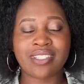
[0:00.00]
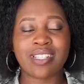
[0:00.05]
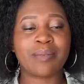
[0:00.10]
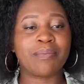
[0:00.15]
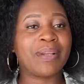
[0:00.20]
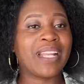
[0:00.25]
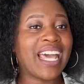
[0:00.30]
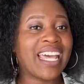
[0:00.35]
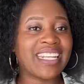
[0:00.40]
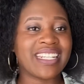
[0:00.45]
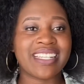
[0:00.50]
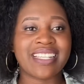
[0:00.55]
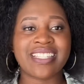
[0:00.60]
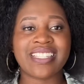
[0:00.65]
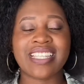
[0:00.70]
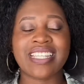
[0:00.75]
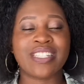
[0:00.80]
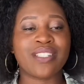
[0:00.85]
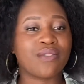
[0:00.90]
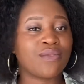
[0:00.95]
and
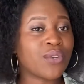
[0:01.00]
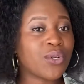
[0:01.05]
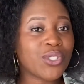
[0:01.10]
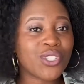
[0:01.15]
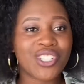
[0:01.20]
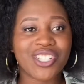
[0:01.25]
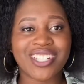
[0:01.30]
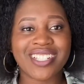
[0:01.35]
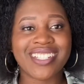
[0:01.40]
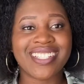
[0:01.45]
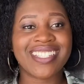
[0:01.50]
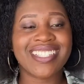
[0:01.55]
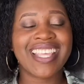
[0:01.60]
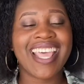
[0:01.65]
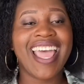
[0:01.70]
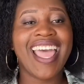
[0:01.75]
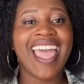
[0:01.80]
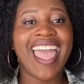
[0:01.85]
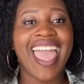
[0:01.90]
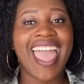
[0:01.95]
planners and devotionals
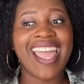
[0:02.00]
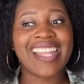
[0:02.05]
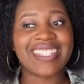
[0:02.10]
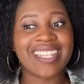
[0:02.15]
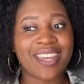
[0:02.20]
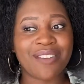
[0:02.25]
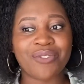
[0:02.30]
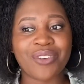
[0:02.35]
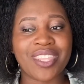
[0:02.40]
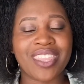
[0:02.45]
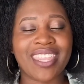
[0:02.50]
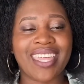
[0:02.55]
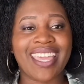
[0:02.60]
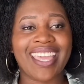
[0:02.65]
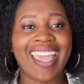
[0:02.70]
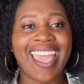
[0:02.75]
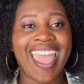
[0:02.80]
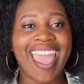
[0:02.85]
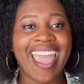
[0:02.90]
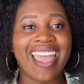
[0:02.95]
and
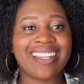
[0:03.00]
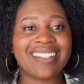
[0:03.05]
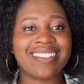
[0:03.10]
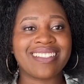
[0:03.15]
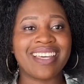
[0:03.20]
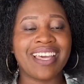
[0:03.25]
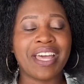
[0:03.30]
everything. And